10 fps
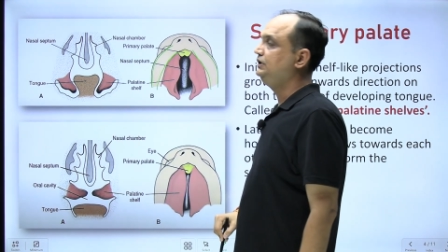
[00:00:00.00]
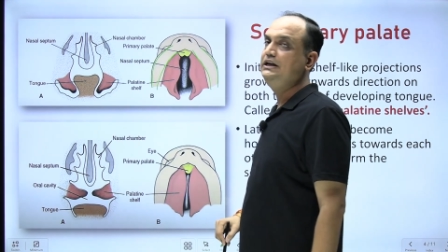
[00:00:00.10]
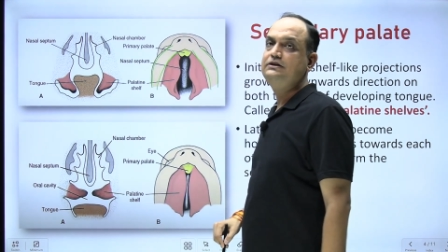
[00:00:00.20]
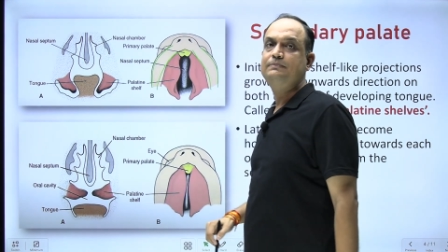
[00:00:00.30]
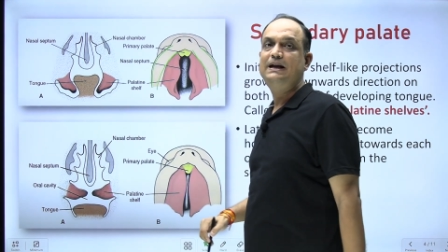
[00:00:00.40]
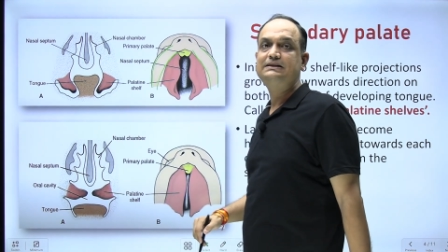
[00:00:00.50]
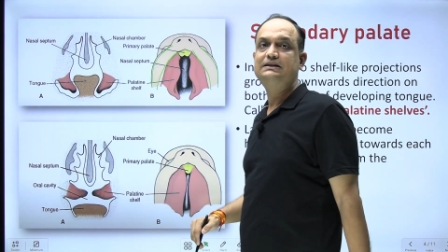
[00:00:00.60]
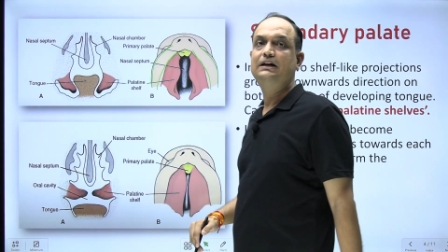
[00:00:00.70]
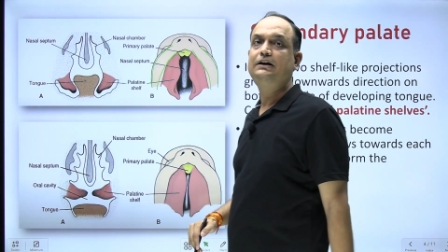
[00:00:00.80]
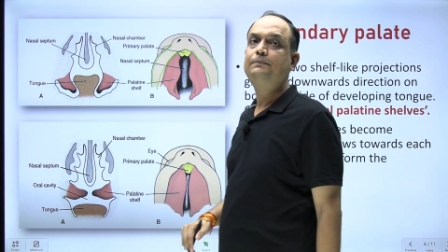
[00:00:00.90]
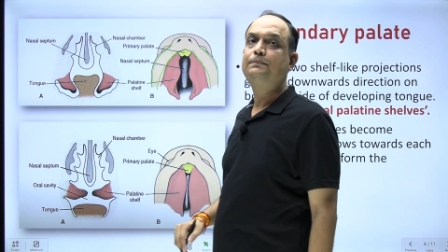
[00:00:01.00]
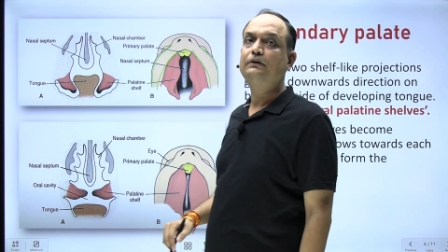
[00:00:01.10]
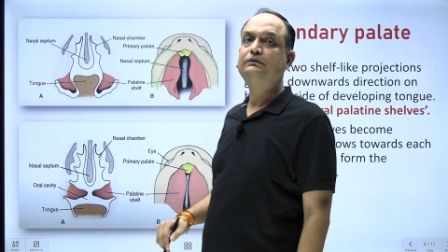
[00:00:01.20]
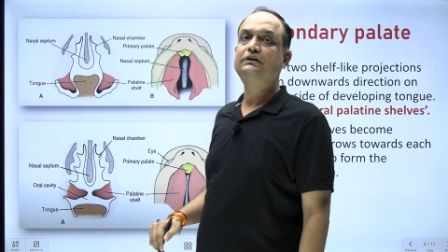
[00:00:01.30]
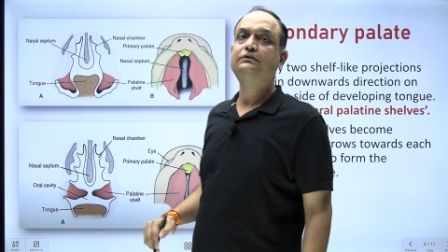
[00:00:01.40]
these maxillary
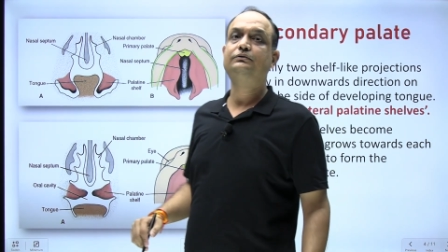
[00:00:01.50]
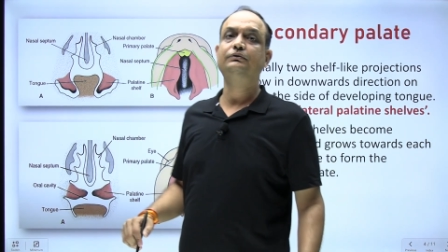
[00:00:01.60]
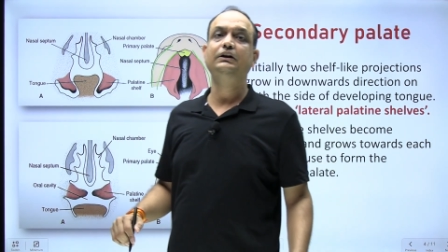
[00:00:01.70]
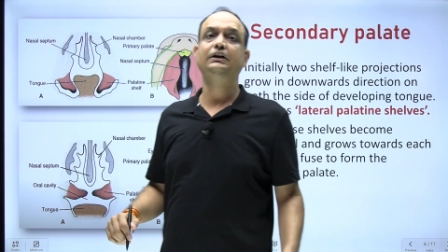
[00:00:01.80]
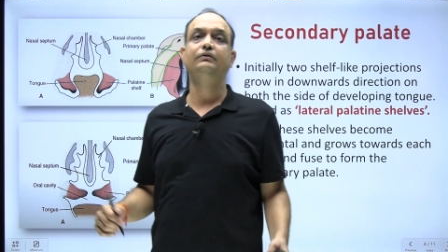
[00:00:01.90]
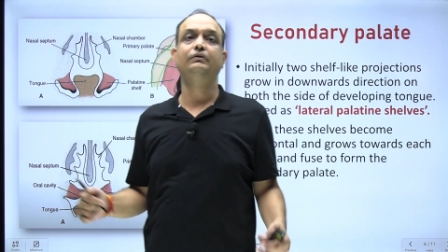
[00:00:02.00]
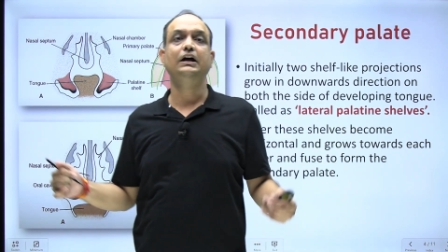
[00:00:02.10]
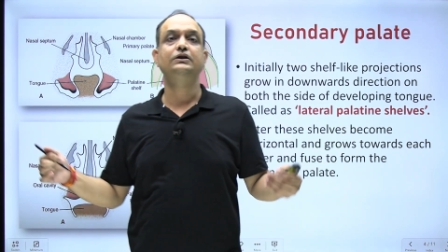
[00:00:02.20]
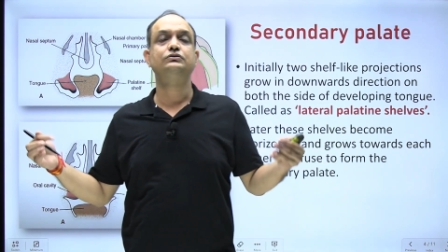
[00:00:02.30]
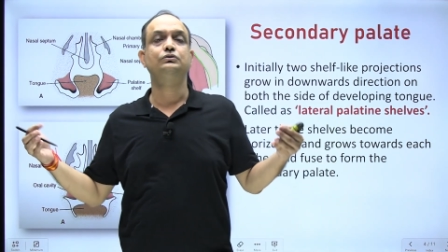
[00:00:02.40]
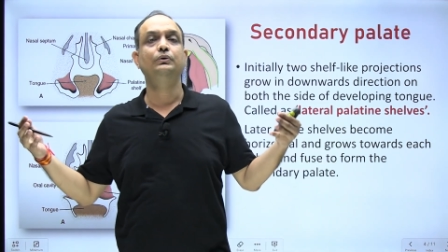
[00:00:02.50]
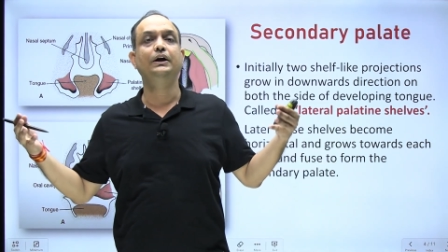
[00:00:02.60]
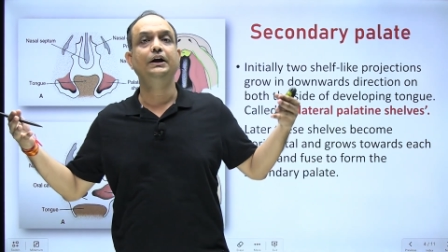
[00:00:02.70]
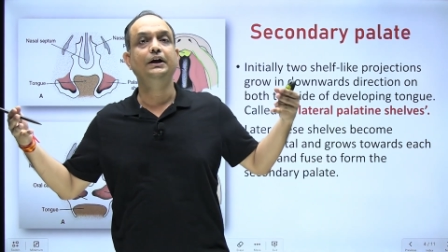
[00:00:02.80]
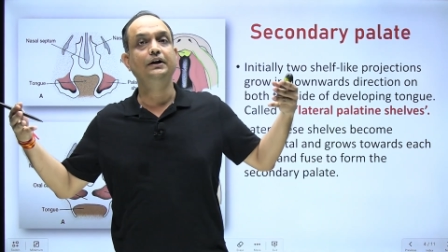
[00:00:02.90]
processes will give rise to
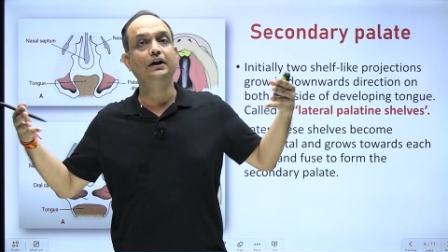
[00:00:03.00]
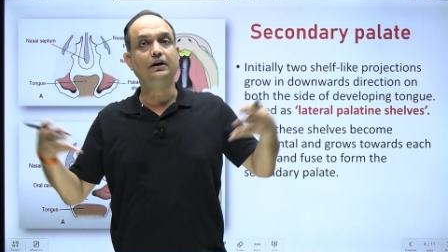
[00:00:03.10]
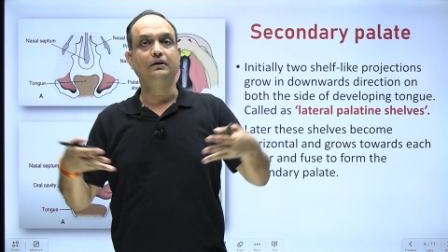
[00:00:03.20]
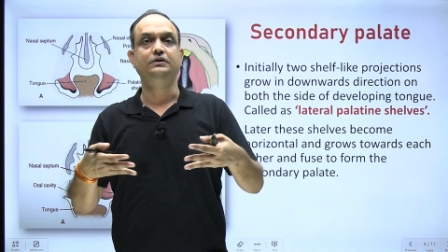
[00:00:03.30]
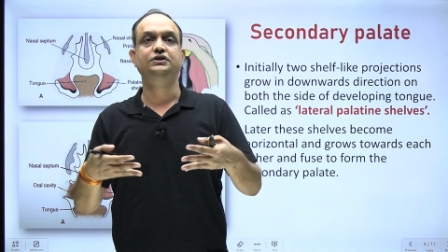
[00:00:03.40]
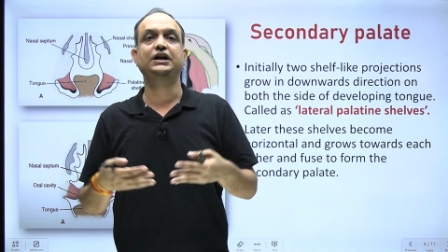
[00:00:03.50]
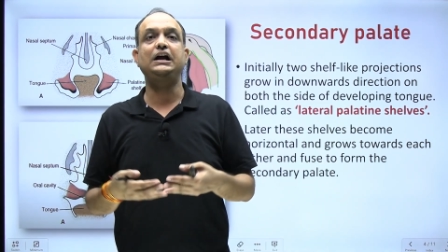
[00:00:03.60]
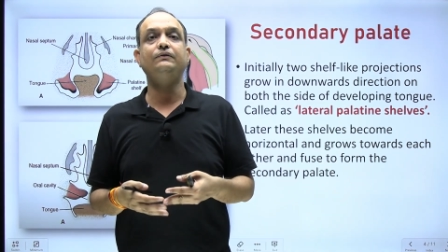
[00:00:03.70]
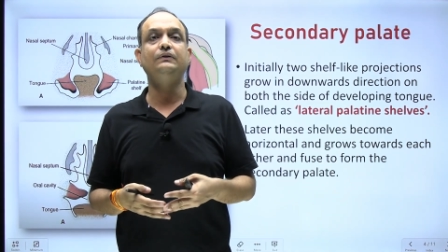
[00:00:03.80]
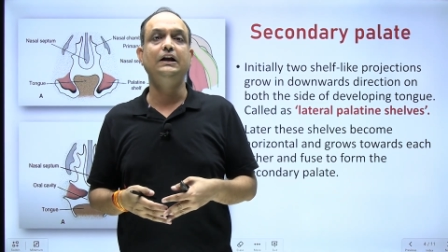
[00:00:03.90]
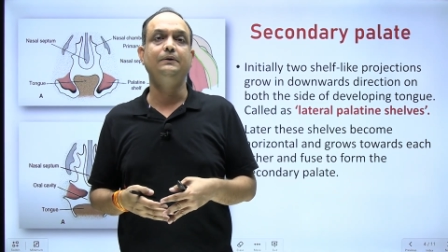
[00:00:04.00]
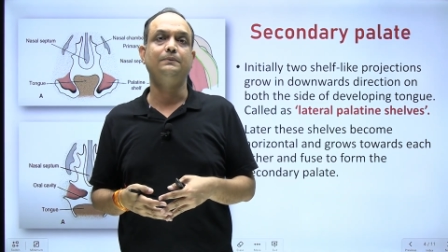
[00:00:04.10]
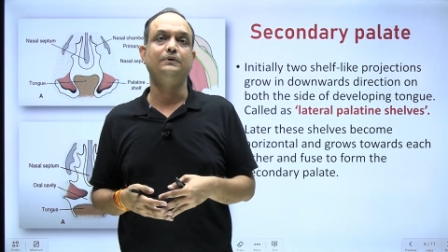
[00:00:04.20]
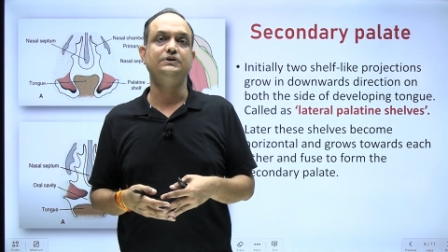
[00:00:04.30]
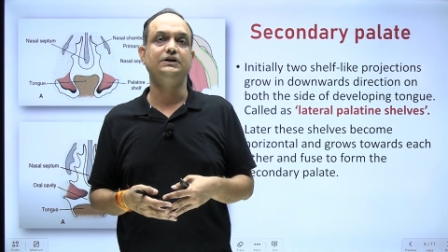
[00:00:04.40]
a inner shelf like
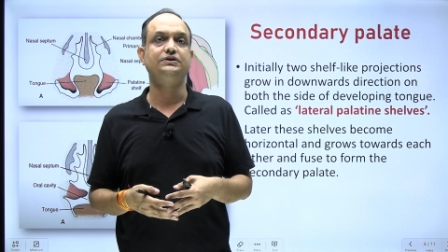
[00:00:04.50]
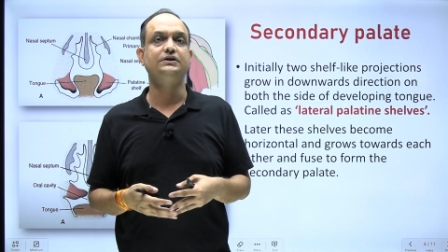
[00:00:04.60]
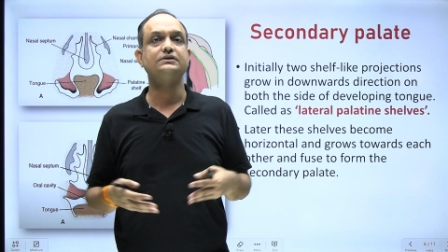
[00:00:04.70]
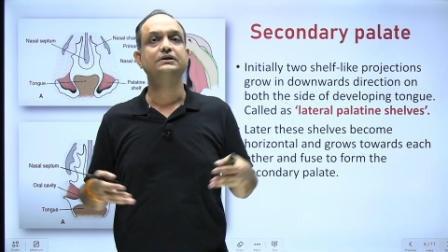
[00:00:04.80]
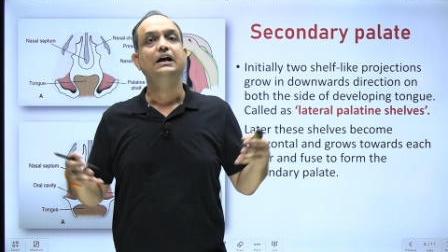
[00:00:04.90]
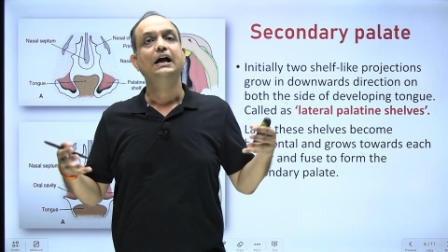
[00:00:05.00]
projections,